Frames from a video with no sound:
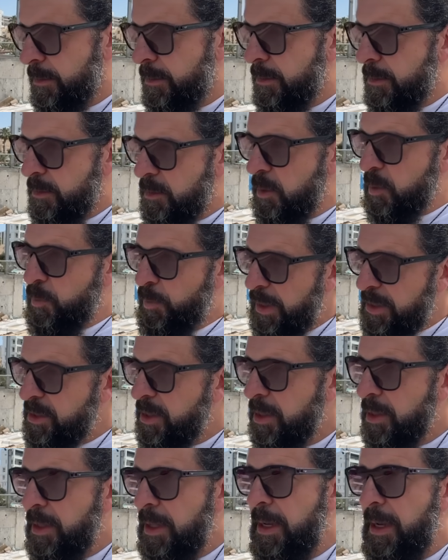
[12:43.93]
So it's
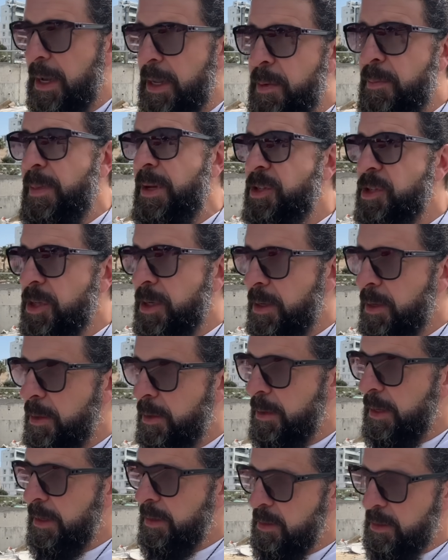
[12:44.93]
basically an admission
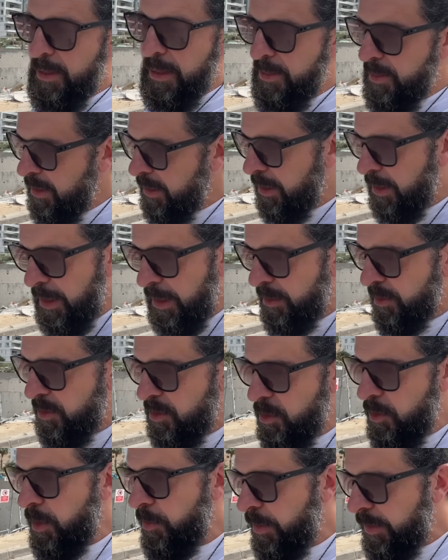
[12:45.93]
that they can't
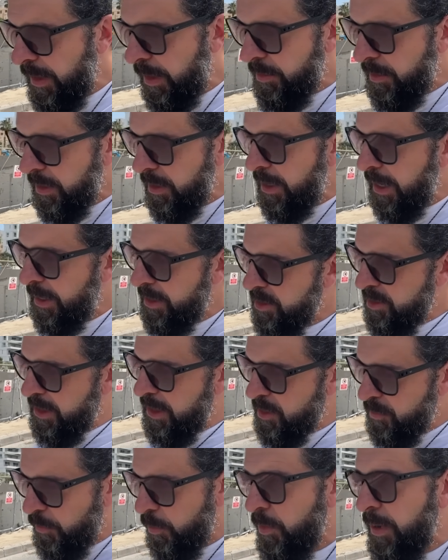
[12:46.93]
do it without the United
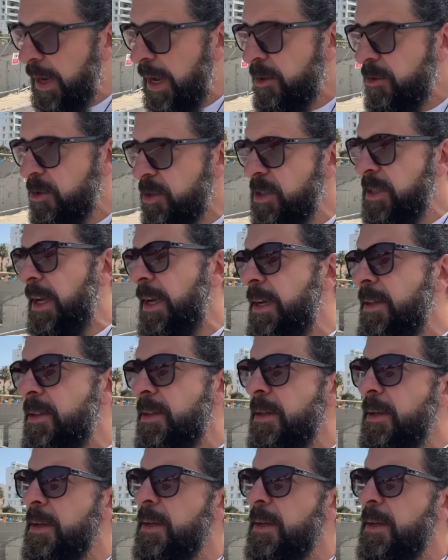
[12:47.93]
States. From what I understand,